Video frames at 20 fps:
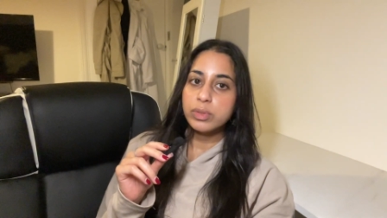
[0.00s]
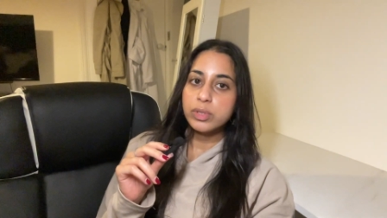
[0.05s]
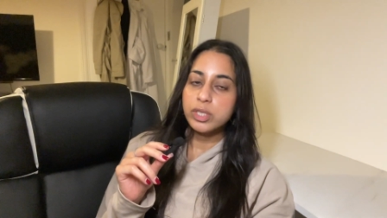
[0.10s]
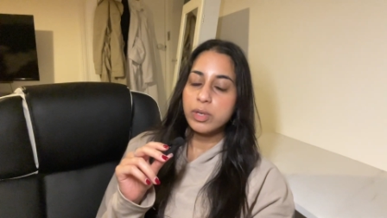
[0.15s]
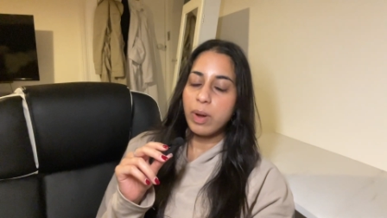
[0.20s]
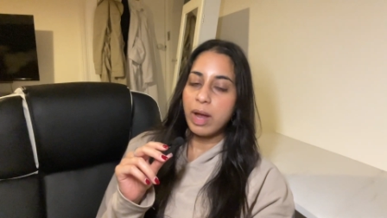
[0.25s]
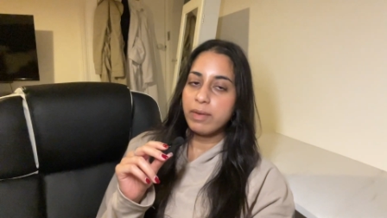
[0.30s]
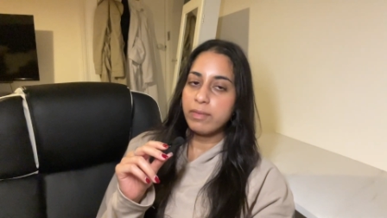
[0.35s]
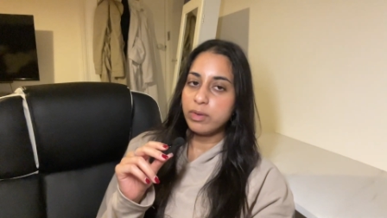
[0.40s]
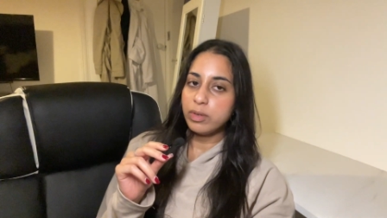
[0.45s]
so
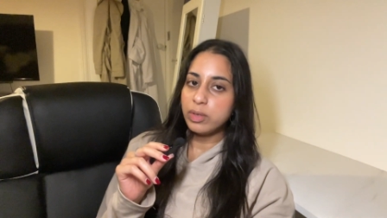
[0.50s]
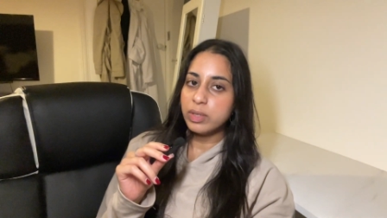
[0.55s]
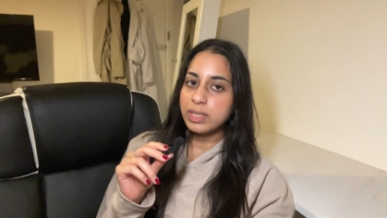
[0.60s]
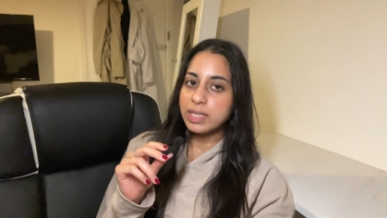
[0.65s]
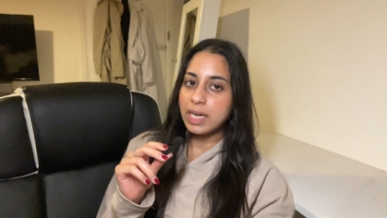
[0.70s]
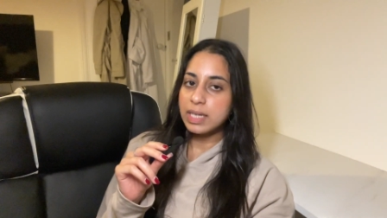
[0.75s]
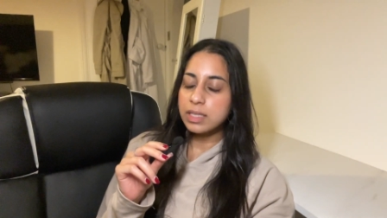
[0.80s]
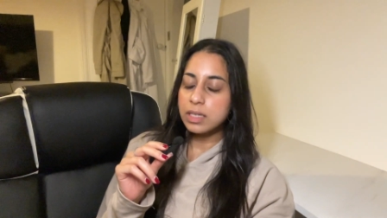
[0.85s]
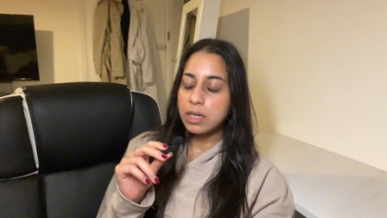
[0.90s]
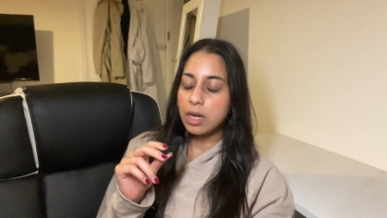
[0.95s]
I've looked
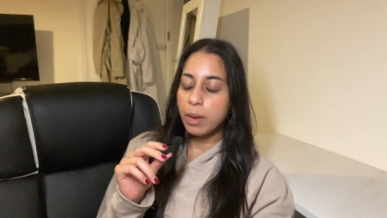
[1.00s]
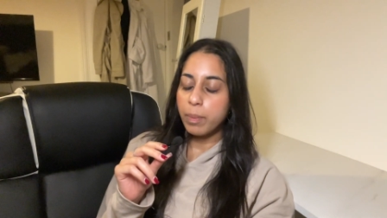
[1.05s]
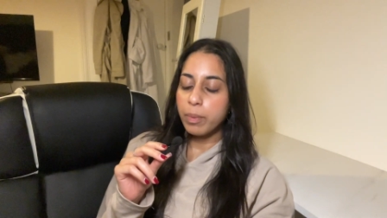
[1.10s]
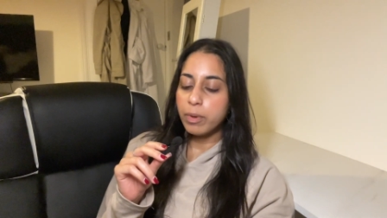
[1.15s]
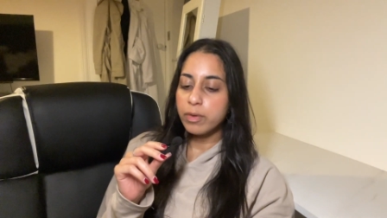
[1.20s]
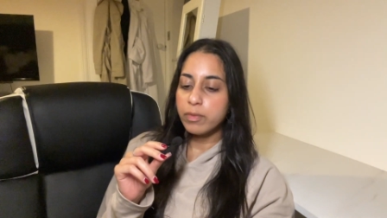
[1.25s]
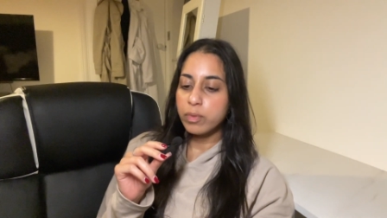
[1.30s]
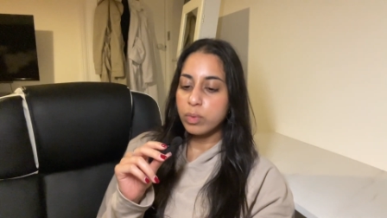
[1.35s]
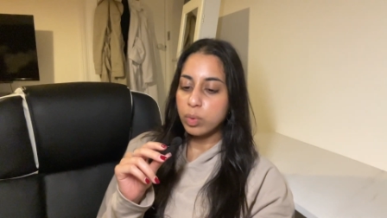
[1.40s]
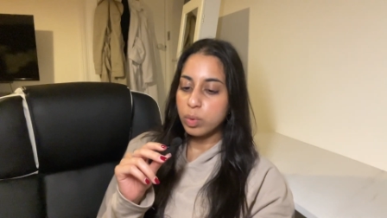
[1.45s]
at a
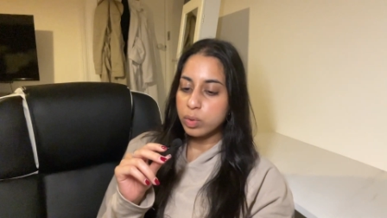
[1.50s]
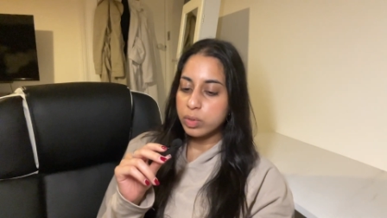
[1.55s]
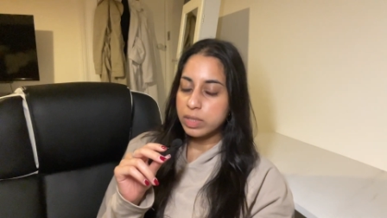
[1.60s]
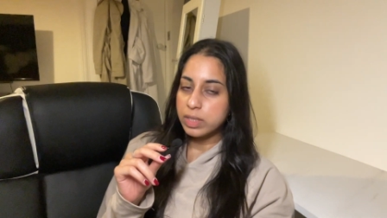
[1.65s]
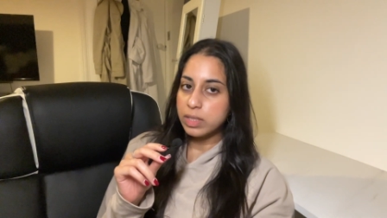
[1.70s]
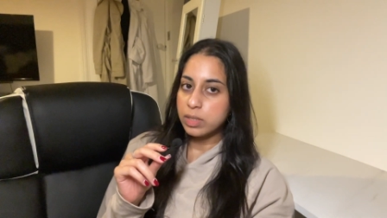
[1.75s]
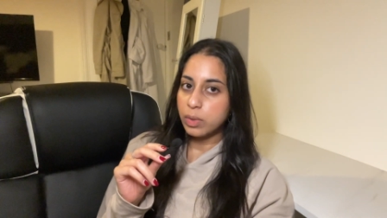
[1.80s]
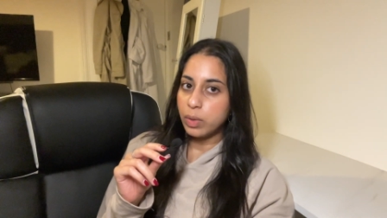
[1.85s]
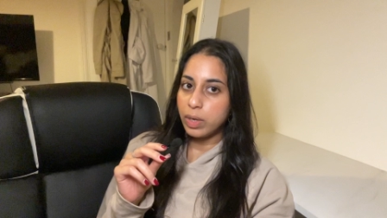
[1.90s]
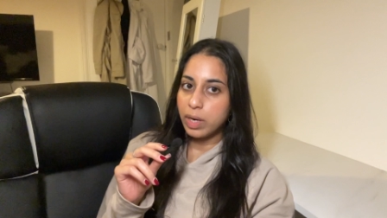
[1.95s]
couple of
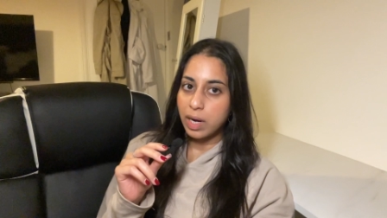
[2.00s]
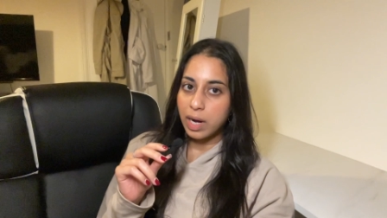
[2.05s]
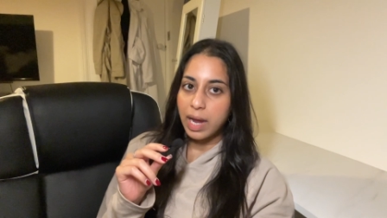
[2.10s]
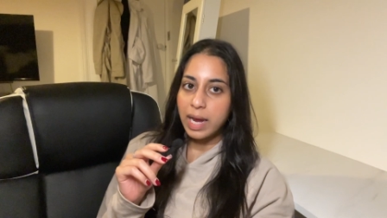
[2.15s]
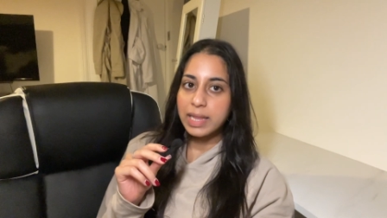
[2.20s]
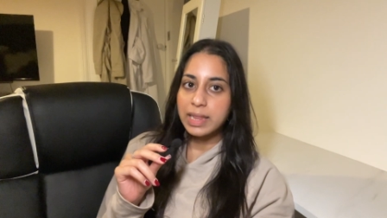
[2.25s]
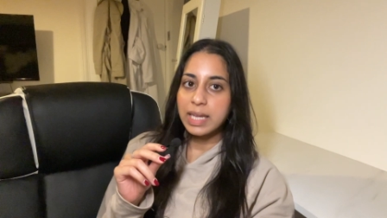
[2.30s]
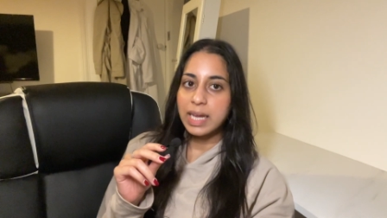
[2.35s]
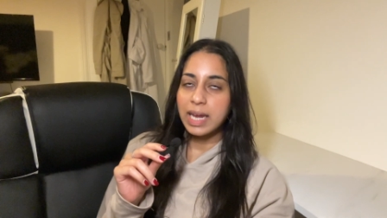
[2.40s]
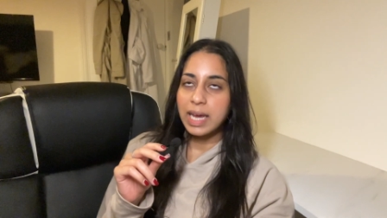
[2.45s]
courses
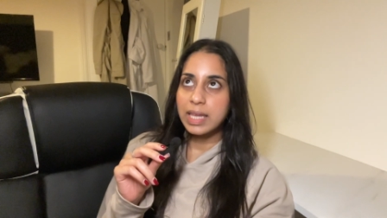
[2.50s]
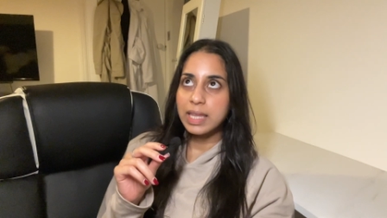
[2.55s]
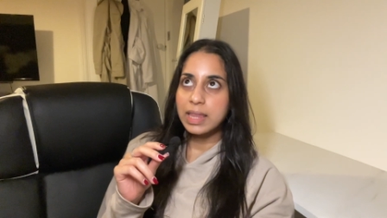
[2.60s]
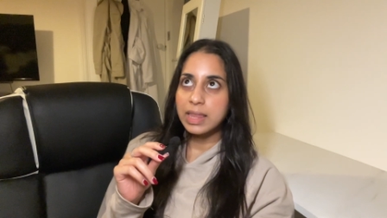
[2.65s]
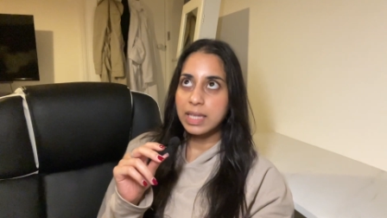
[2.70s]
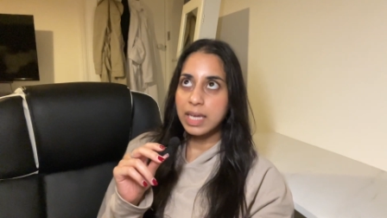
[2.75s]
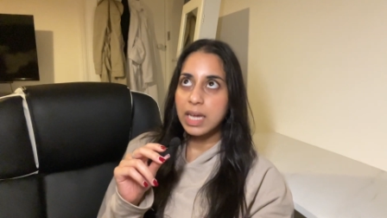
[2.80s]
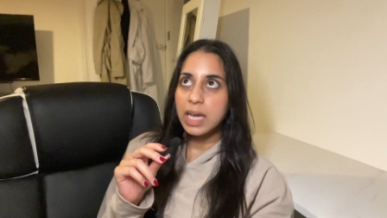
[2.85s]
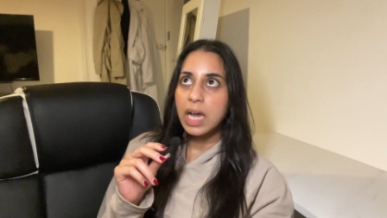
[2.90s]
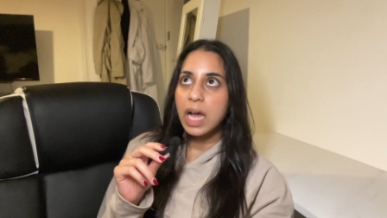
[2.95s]
online that I
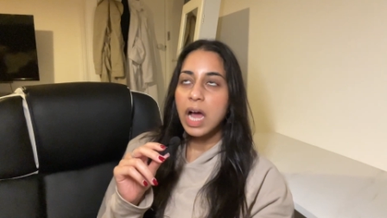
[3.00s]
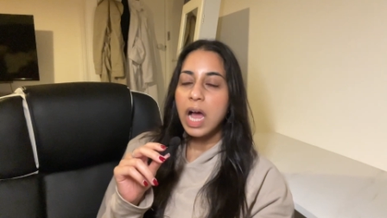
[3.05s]
think